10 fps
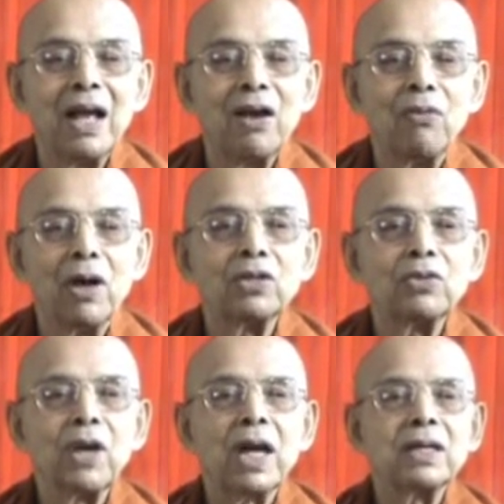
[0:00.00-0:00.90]
Once
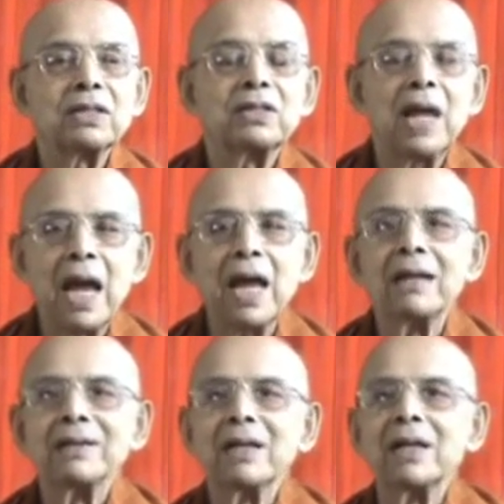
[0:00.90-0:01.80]
we
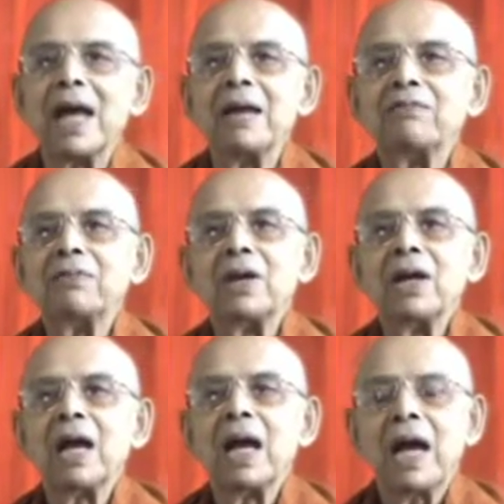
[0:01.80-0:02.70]
understand that life
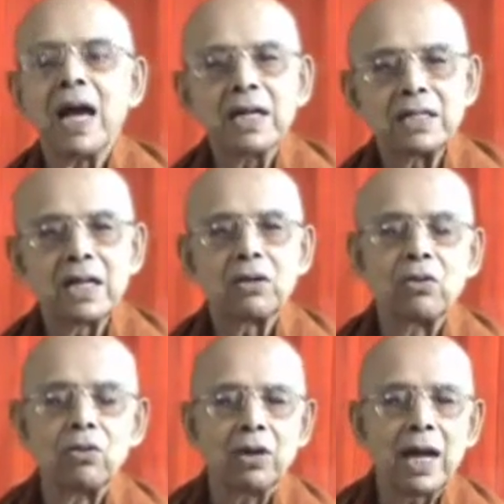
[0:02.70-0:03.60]
has a
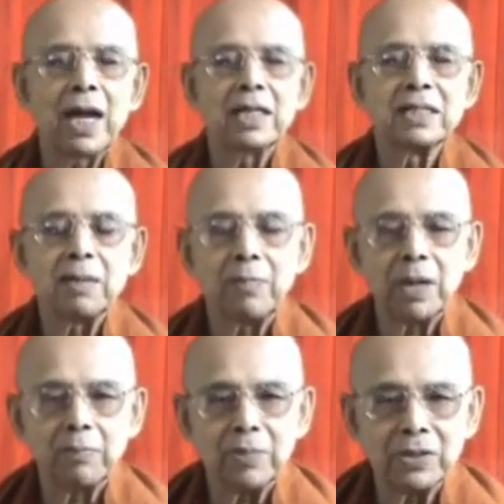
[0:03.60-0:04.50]
role, has a
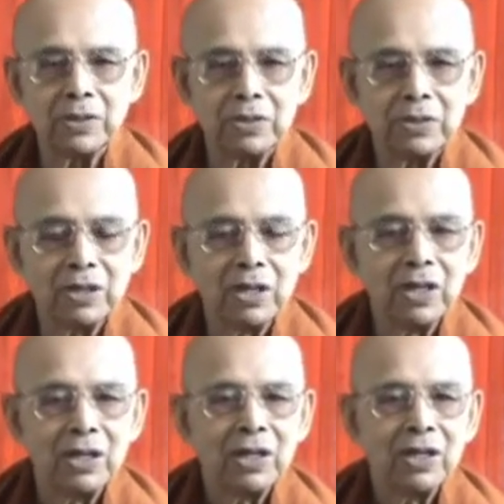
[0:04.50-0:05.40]
purpose,
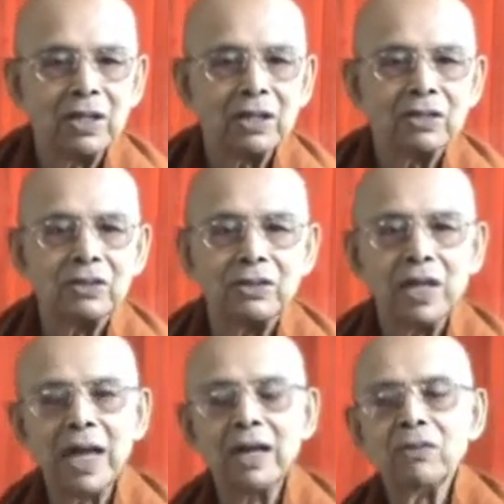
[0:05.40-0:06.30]

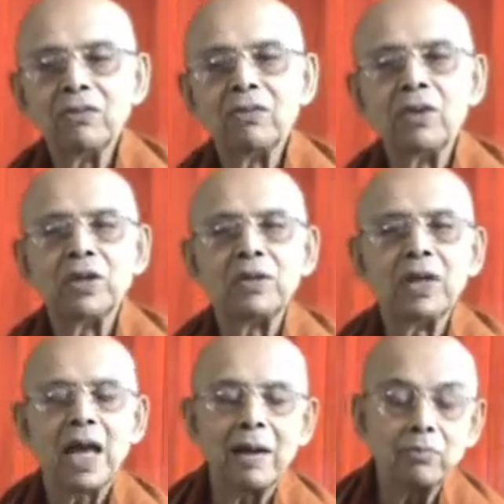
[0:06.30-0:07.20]
then we will
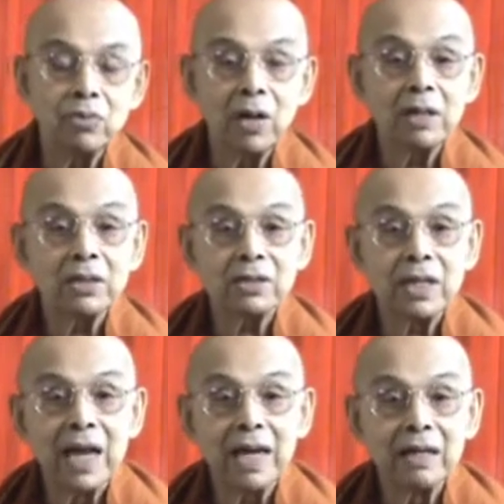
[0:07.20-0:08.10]
have to
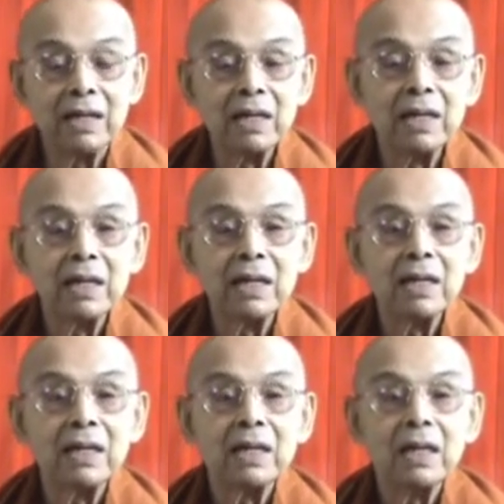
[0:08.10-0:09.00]
understand
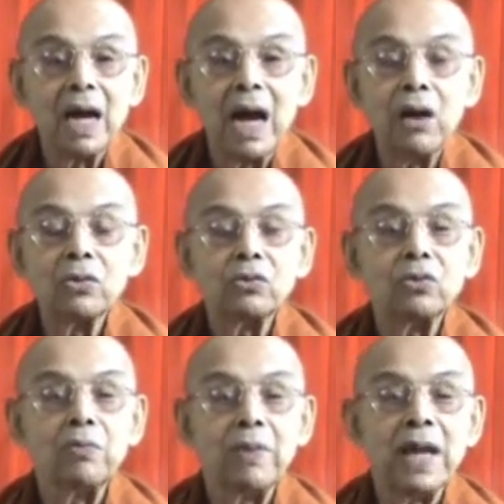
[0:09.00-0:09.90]
how
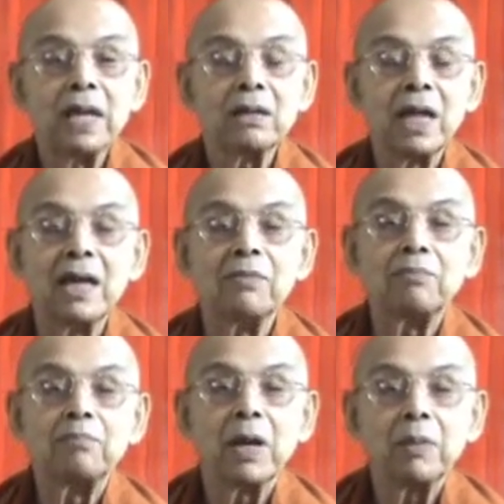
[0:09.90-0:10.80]
to make life
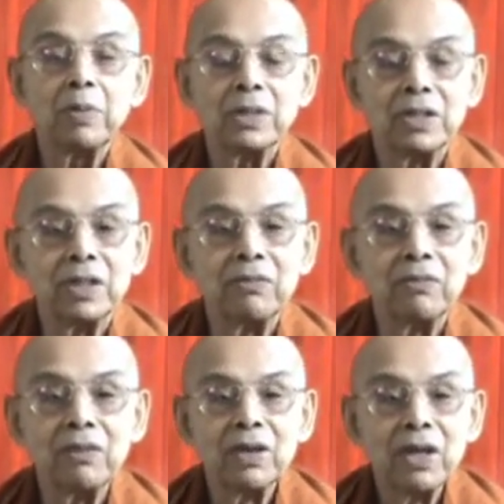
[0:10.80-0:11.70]
purposive,
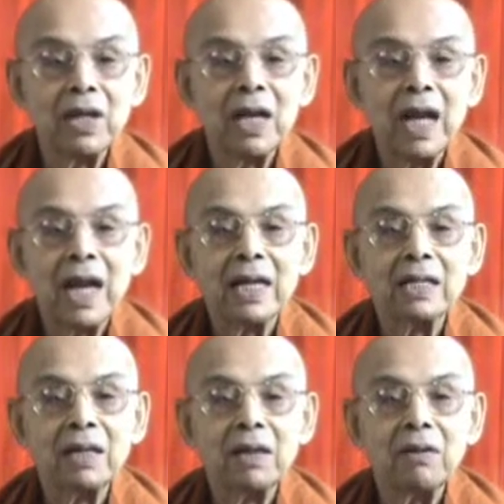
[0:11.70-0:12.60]
and
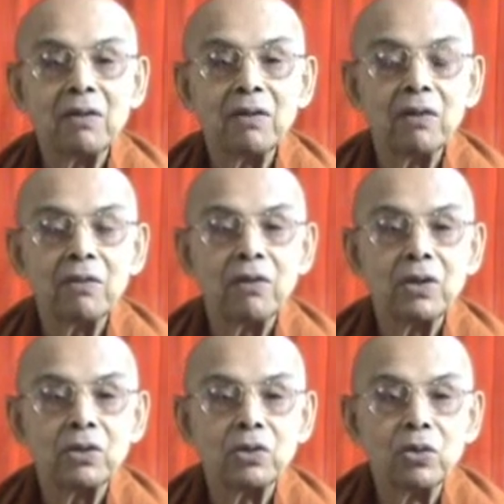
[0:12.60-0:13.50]
the
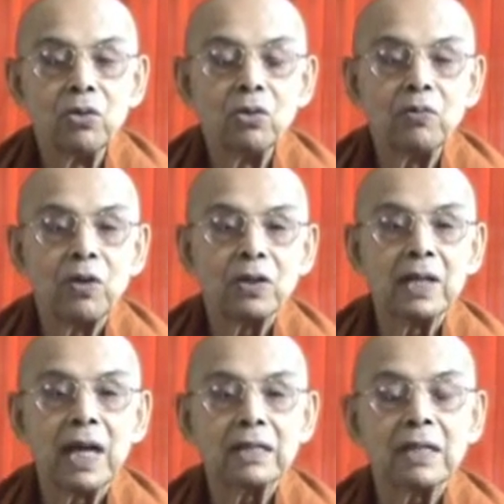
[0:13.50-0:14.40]
tool for
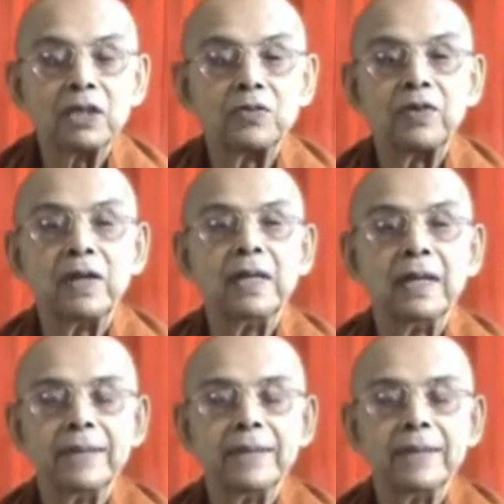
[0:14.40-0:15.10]
that is feeling.